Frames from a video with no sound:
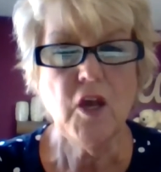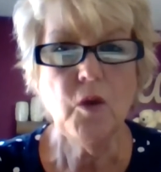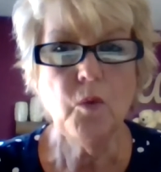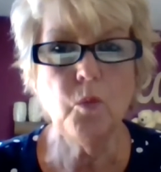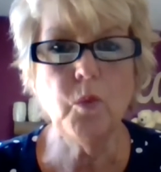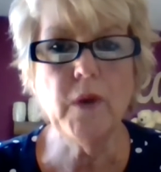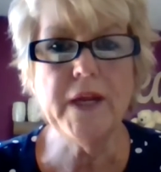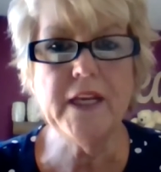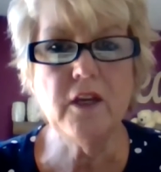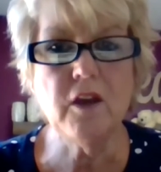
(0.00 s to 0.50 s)

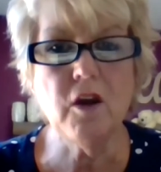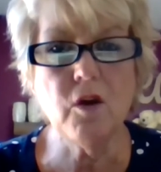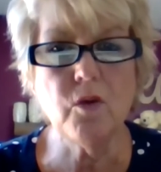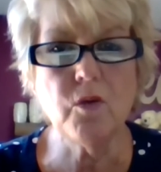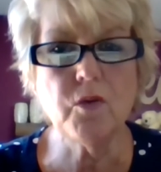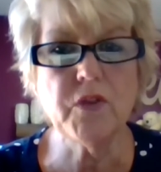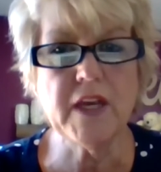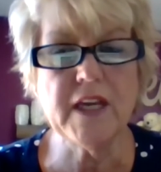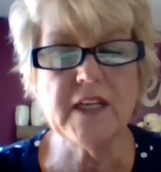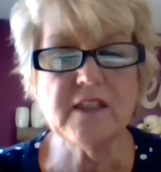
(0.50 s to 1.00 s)
We
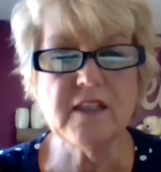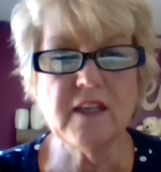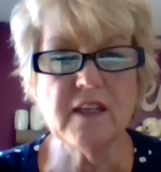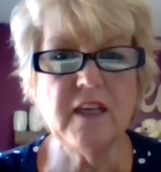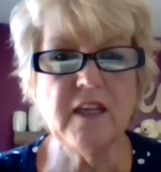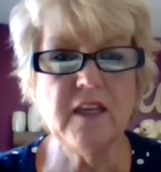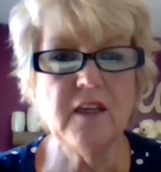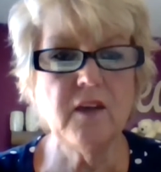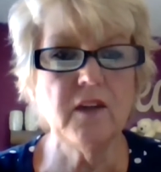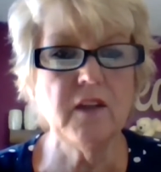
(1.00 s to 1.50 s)
know that to
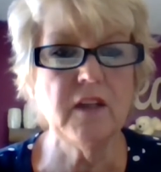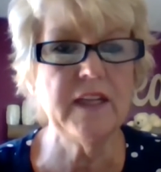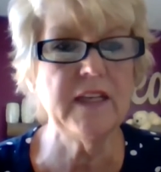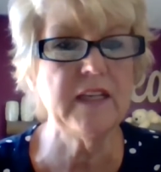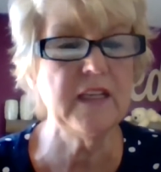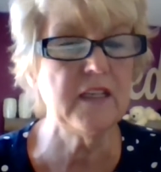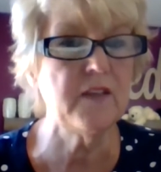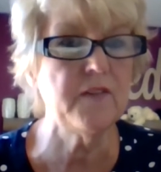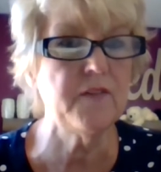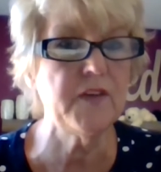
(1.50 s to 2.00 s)
heal an
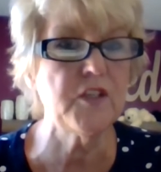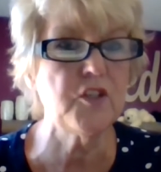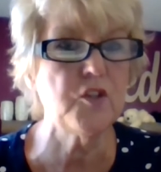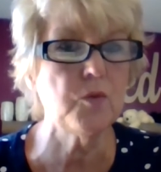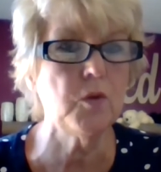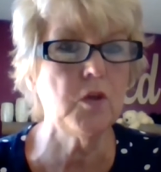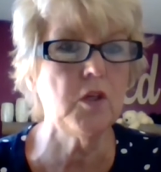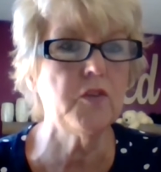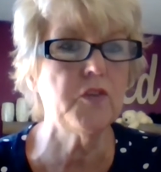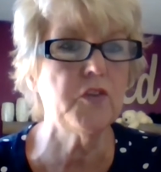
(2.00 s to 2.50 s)

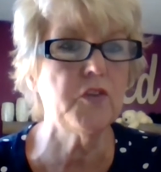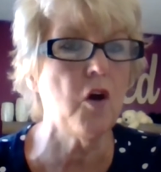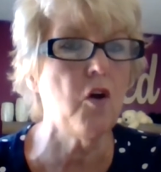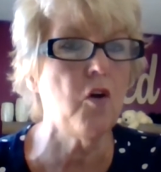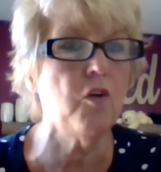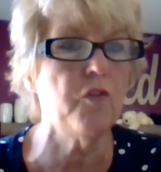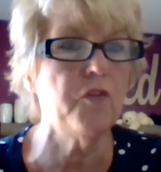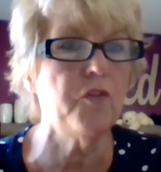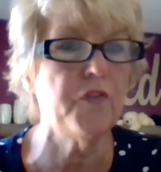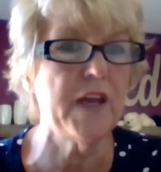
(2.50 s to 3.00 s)
individual, the
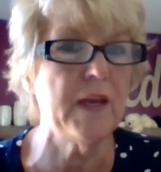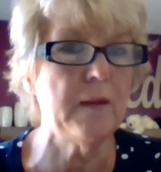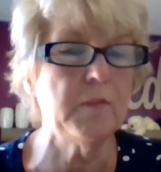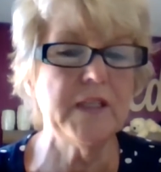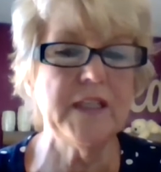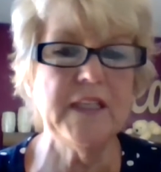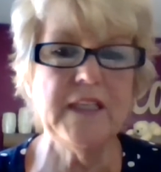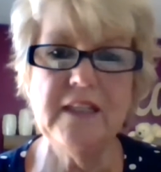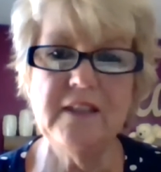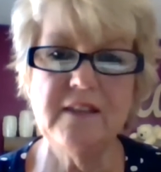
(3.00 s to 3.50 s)
whole
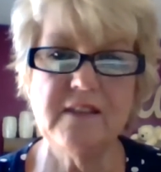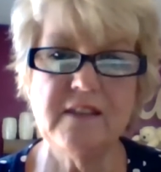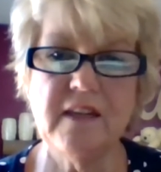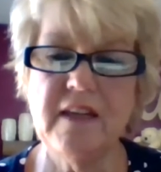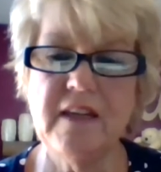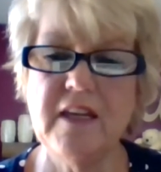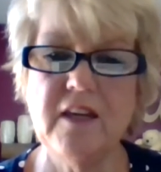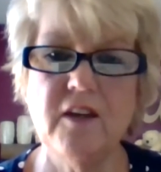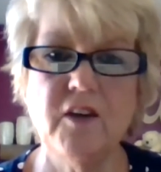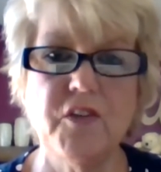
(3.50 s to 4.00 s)
family needs to
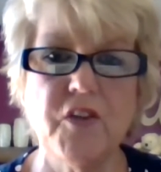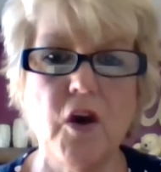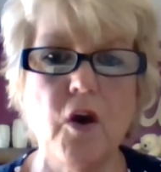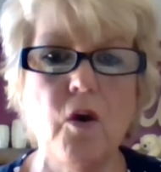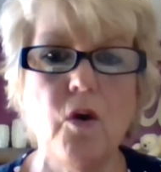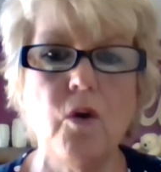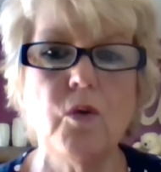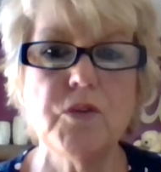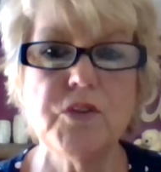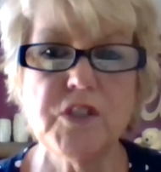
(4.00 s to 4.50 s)
heal, the
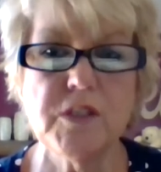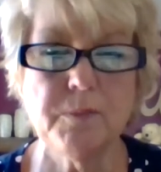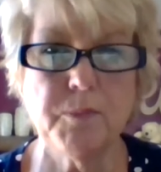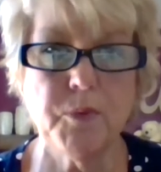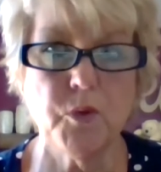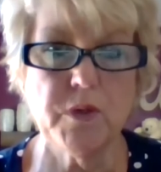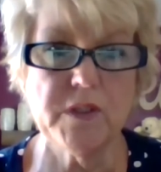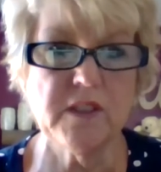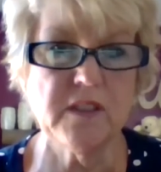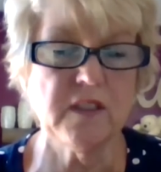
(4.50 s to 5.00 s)
whole
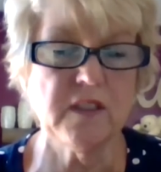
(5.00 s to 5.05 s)
support